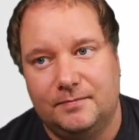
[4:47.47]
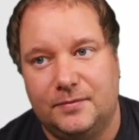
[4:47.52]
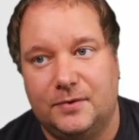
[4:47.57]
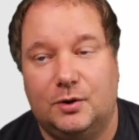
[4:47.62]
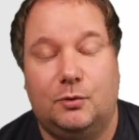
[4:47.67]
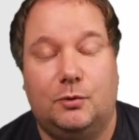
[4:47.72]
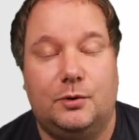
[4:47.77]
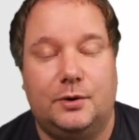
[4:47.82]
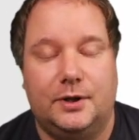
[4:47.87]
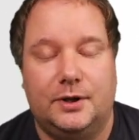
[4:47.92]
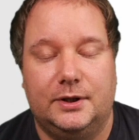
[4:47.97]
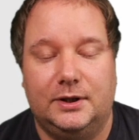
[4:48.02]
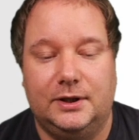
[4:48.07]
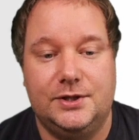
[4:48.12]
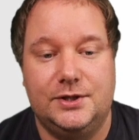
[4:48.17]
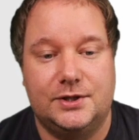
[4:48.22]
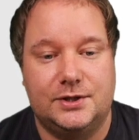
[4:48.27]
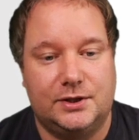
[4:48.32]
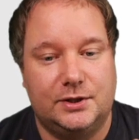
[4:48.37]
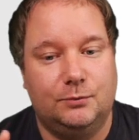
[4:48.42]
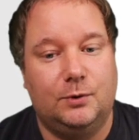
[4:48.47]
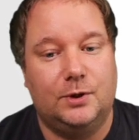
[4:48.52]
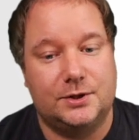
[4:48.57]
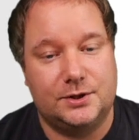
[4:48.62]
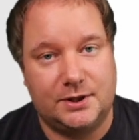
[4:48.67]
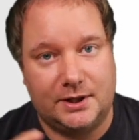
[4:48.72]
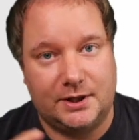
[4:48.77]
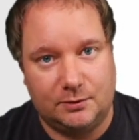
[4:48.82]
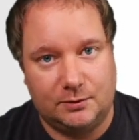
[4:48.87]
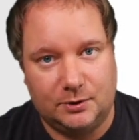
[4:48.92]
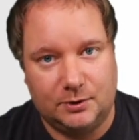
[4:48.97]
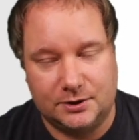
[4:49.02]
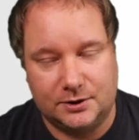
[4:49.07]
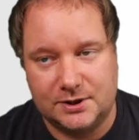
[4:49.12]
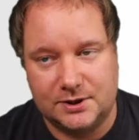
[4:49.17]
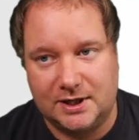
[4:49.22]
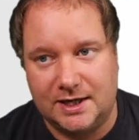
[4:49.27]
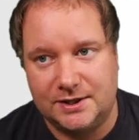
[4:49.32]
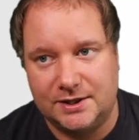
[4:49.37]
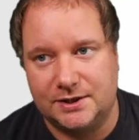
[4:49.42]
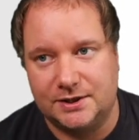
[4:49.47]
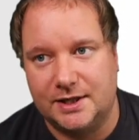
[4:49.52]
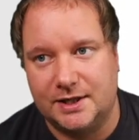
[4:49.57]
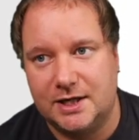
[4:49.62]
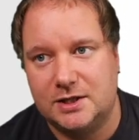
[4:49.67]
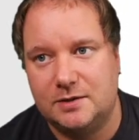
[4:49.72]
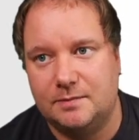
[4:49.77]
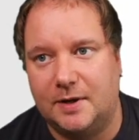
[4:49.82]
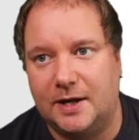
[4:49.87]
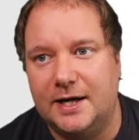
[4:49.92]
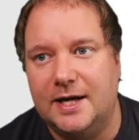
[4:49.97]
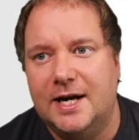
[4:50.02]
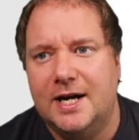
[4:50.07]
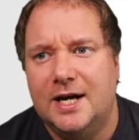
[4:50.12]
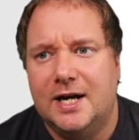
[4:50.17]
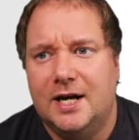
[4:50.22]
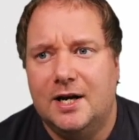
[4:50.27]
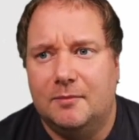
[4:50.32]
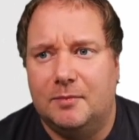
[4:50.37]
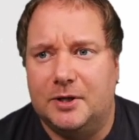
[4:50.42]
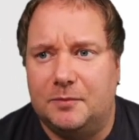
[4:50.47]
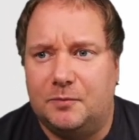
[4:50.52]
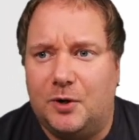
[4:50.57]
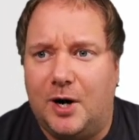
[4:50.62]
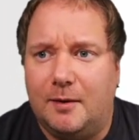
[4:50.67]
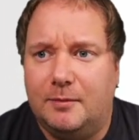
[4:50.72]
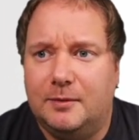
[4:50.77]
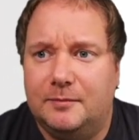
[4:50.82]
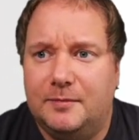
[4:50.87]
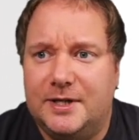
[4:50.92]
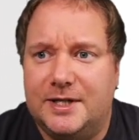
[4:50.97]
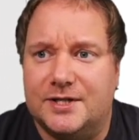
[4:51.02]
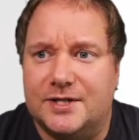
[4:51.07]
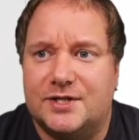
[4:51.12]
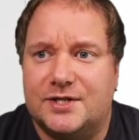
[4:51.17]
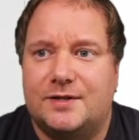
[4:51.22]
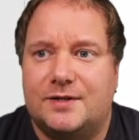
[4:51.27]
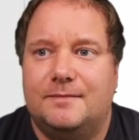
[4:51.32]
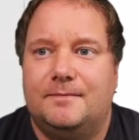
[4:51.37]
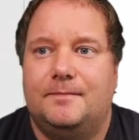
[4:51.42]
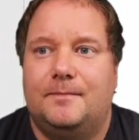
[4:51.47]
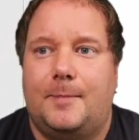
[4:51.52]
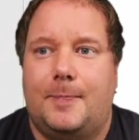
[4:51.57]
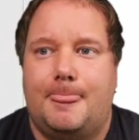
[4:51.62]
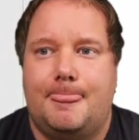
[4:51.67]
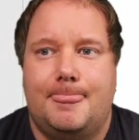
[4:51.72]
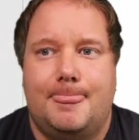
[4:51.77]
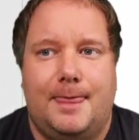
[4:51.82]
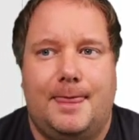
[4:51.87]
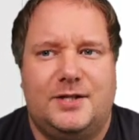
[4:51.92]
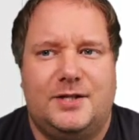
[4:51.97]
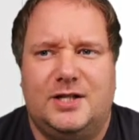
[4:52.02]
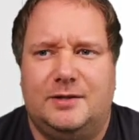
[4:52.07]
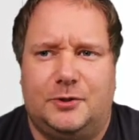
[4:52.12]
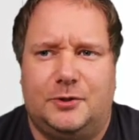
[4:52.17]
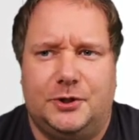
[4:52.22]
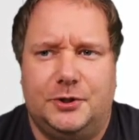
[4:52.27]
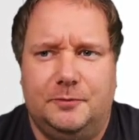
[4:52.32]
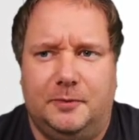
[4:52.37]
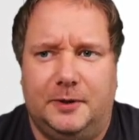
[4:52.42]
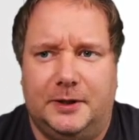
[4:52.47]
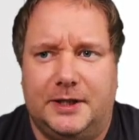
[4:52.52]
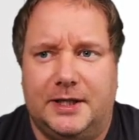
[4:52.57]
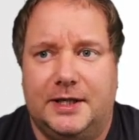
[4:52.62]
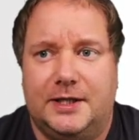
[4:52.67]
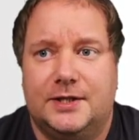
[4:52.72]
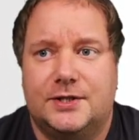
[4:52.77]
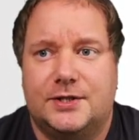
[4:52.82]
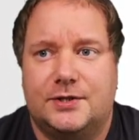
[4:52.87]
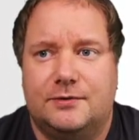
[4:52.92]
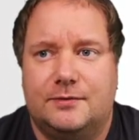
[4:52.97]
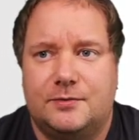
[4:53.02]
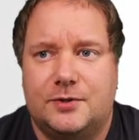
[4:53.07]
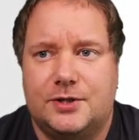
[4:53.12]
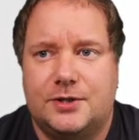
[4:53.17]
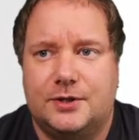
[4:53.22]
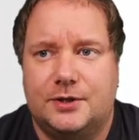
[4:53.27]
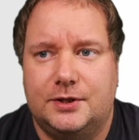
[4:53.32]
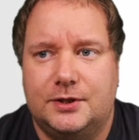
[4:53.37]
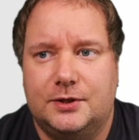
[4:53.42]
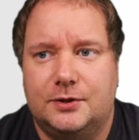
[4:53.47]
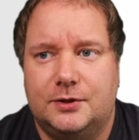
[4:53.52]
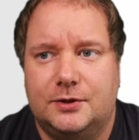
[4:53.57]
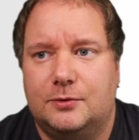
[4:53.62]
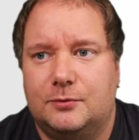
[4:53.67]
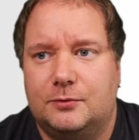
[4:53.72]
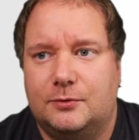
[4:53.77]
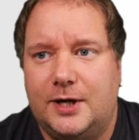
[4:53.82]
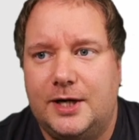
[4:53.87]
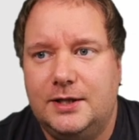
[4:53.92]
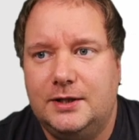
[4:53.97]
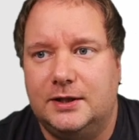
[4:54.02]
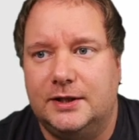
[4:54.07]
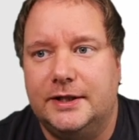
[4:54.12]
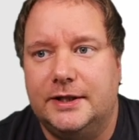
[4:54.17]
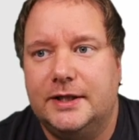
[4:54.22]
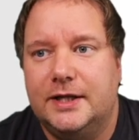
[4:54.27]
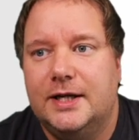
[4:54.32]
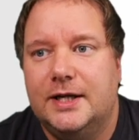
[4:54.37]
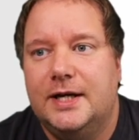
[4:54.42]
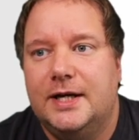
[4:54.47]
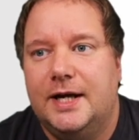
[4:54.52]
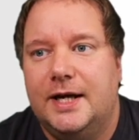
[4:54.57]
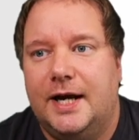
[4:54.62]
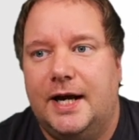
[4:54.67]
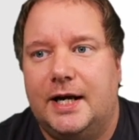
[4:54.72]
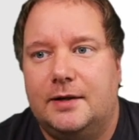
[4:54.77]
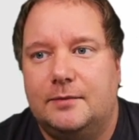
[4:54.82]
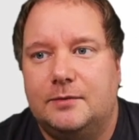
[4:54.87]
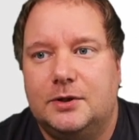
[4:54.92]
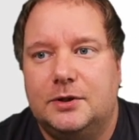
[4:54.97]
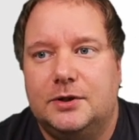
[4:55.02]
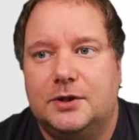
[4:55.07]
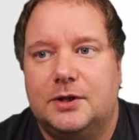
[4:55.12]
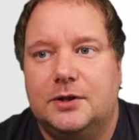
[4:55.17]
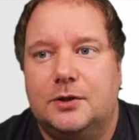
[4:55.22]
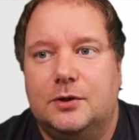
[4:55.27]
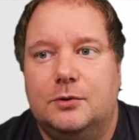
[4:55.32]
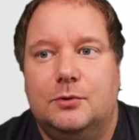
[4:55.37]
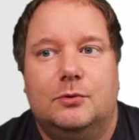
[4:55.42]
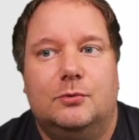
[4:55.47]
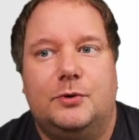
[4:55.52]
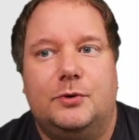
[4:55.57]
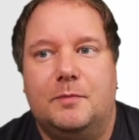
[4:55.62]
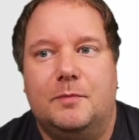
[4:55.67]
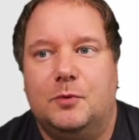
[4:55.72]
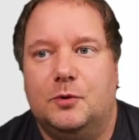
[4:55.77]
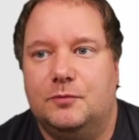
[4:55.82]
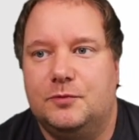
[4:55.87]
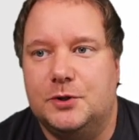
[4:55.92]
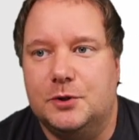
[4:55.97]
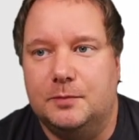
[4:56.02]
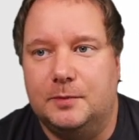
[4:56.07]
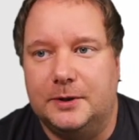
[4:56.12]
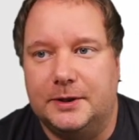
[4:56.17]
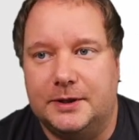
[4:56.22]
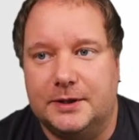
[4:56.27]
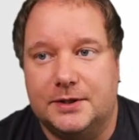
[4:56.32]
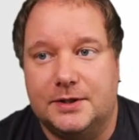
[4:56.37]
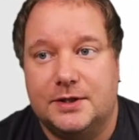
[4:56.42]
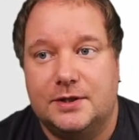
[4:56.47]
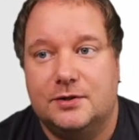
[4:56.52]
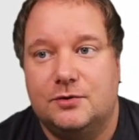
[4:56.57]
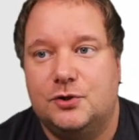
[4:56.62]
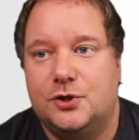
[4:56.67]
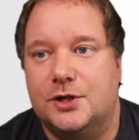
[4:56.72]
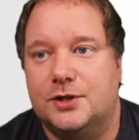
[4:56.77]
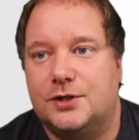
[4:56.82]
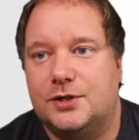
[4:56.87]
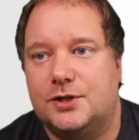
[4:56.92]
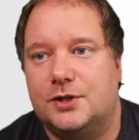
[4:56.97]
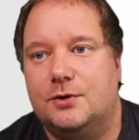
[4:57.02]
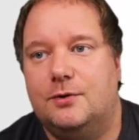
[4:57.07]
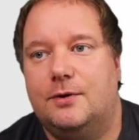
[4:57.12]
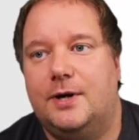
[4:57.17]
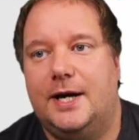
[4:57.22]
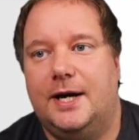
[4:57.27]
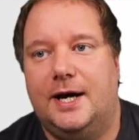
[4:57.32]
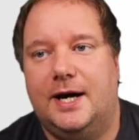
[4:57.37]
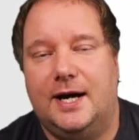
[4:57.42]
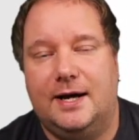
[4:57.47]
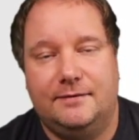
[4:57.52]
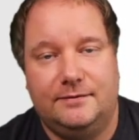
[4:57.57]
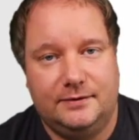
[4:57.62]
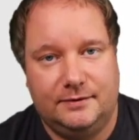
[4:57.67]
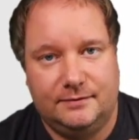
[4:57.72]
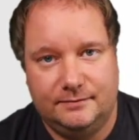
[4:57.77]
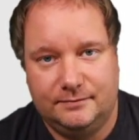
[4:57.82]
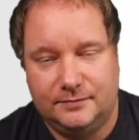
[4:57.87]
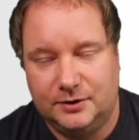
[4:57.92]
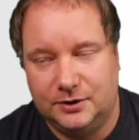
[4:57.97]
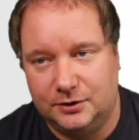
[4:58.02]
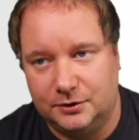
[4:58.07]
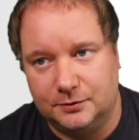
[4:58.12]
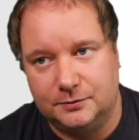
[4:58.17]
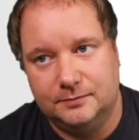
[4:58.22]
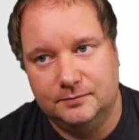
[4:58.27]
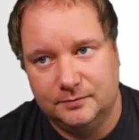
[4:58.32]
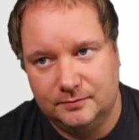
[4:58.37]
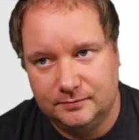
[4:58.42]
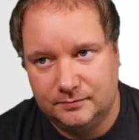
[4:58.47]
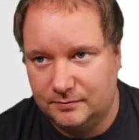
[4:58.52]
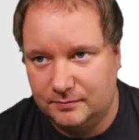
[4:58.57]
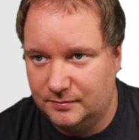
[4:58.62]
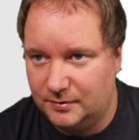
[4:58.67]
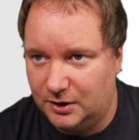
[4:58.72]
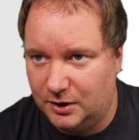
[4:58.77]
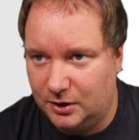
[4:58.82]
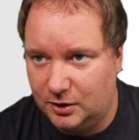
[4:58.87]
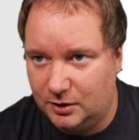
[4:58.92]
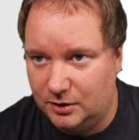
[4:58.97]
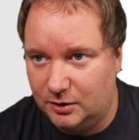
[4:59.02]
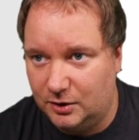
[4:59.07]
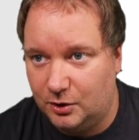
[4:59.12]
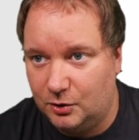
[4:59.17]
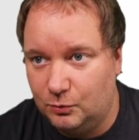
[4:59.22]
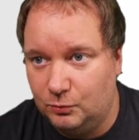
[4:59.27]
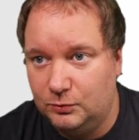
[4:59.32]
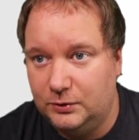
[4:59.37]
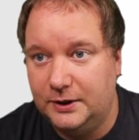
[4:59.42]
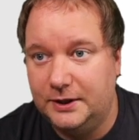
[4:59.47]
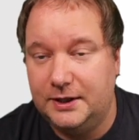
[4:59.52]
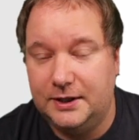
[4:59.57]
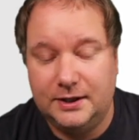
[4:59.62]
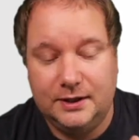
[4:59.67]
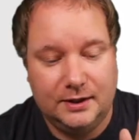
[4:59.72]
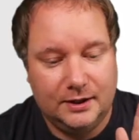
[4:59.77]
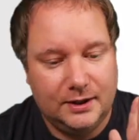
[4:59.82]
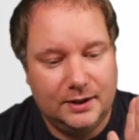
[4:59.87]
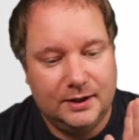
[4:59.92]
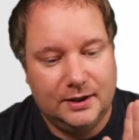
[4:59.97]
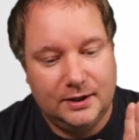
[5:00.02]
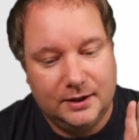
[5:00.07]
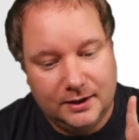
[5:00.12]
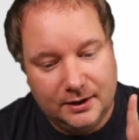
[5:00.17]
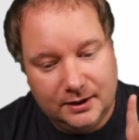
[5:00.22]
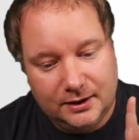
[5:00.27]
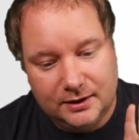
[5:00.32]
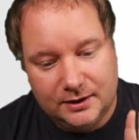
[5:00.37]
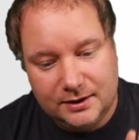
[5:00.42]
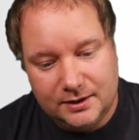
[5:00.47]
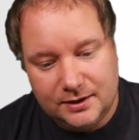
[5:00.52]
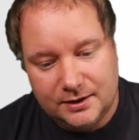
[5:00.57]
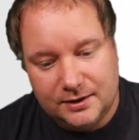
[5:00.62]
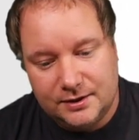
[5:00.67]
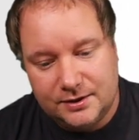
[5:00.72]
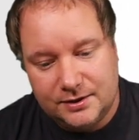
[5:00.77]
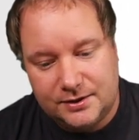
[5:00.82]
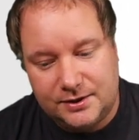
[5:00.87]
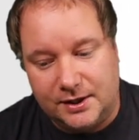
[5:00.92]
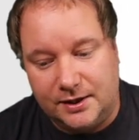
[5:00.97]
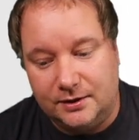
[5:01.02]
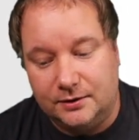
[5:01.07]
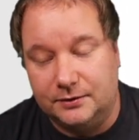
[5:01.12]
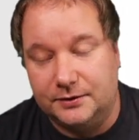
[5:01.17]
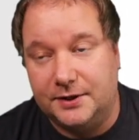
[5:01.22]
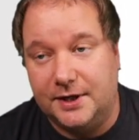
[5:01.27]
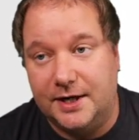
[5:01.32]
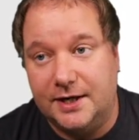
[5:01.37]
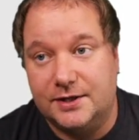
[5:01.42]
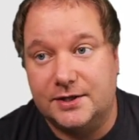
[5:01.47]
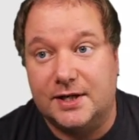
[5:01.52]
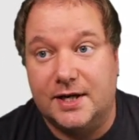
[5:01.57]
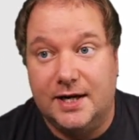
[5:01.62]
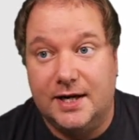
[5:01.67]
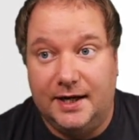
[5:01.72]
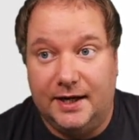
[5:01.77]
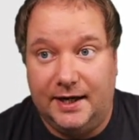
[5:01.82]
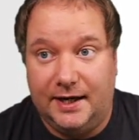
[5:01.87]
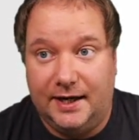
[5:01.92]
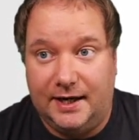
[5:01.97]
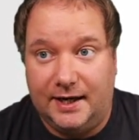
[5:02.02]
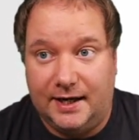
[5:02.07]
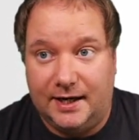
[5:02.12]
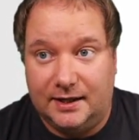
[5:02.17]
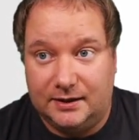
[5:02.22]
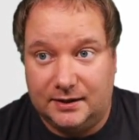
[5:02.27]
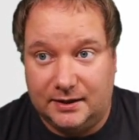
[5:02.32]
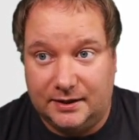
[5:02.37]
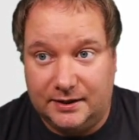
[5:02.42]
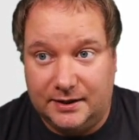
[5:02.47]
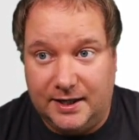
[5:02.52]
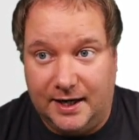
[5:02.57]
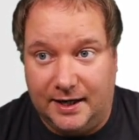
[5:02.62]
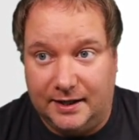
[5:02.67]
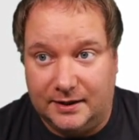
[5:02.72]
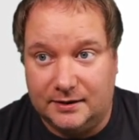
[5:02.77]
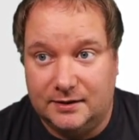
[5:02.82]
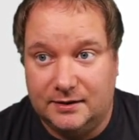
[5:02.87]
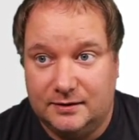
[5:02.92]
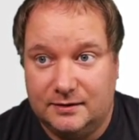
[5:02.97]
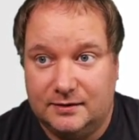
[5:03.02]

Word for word: or at least the ones that I want to slice and dice by. But the problem is some are duplicated, so I'm just going to go right click, and I'm going to go remove duplicates, just so I have, you know, only single date. And again,